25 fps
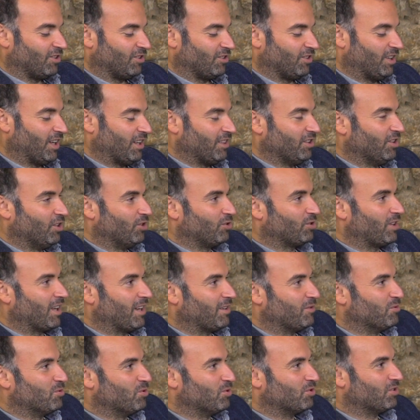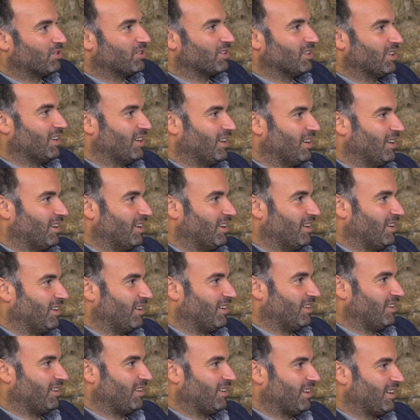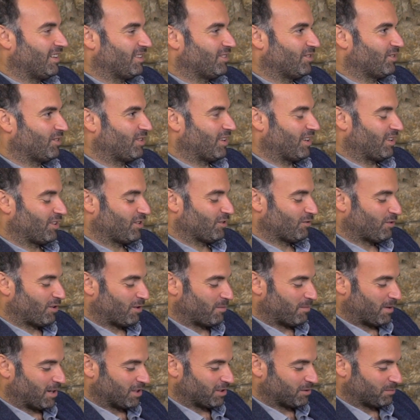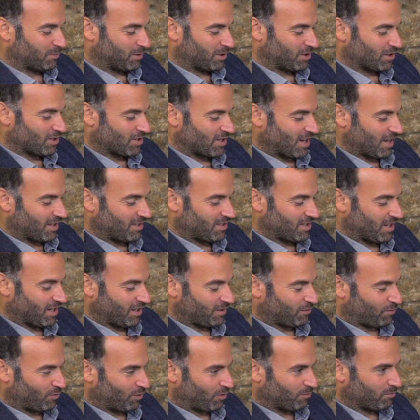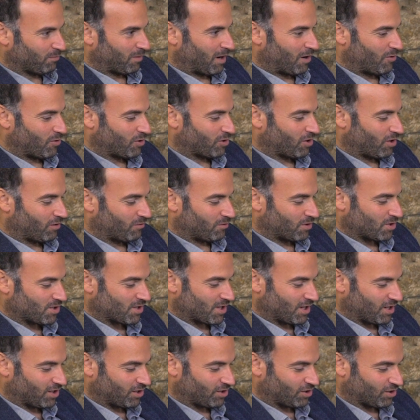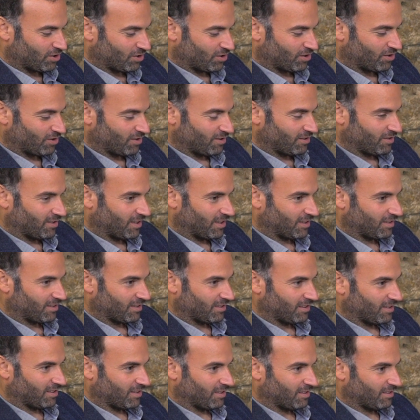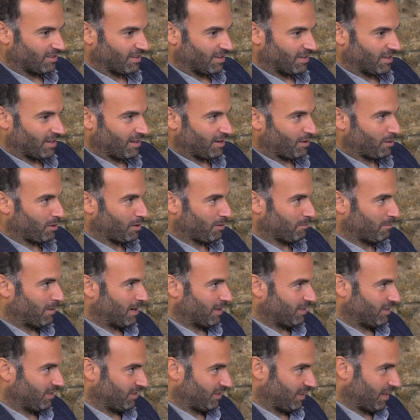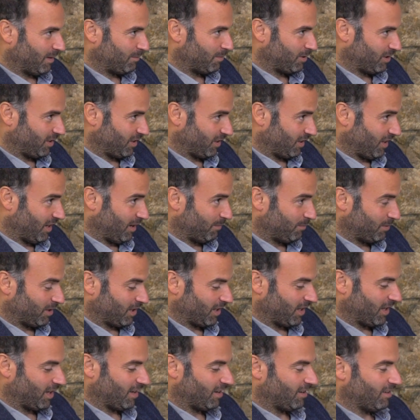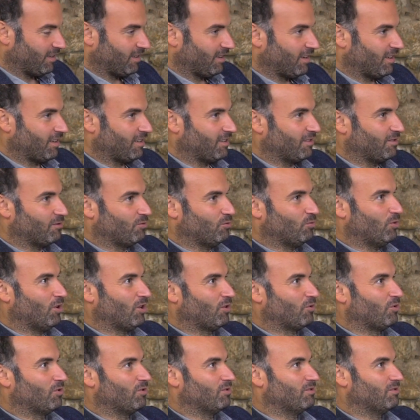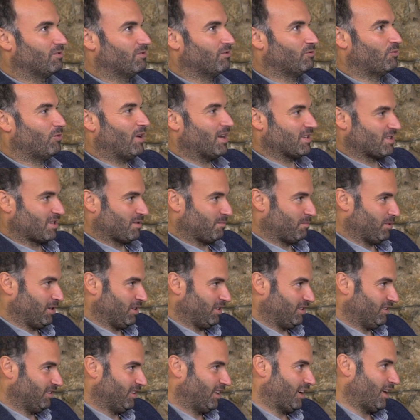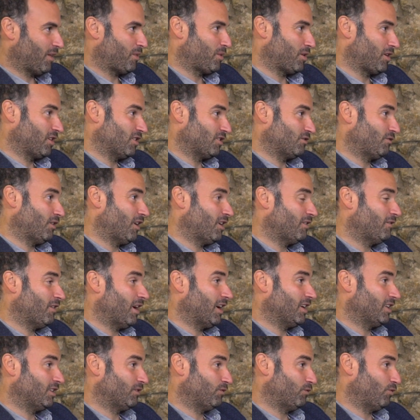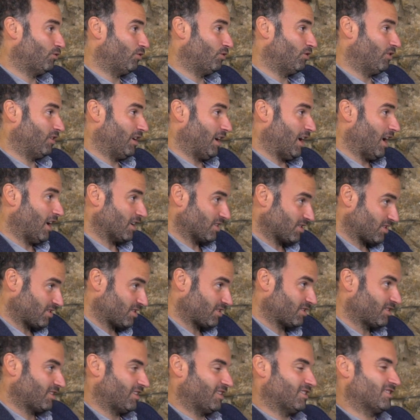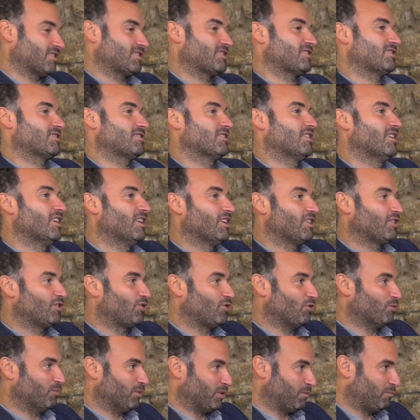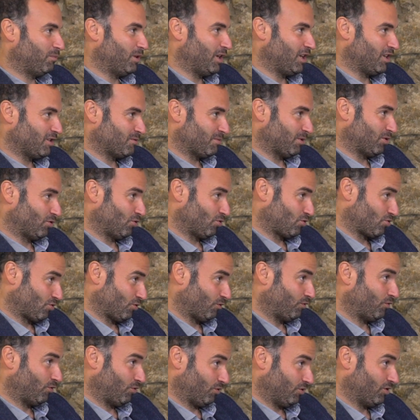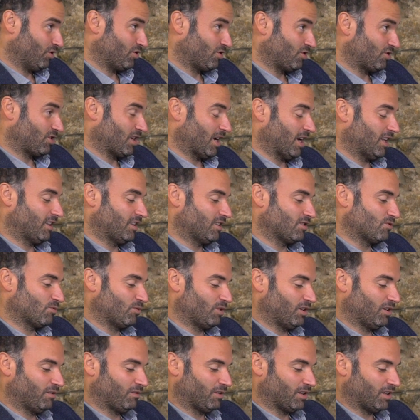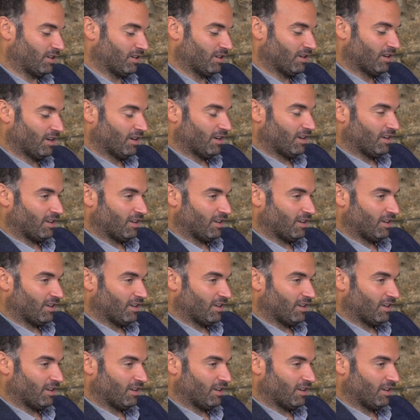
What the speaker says: On that note, I would like to thank you very much, because I take from our conversation that anything bad that happened can happen again. And one recipe that I think is very valid for us as human beings, but also for the societies we live in,